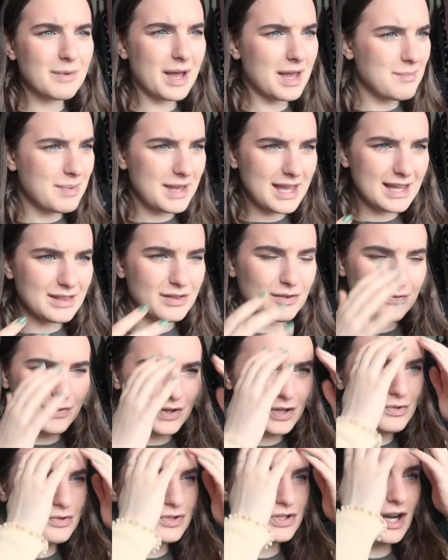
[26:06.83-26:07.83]
Maybe in the
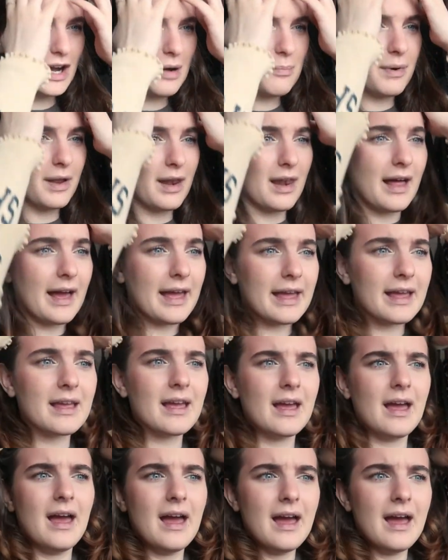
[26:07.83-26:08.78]
future, but like,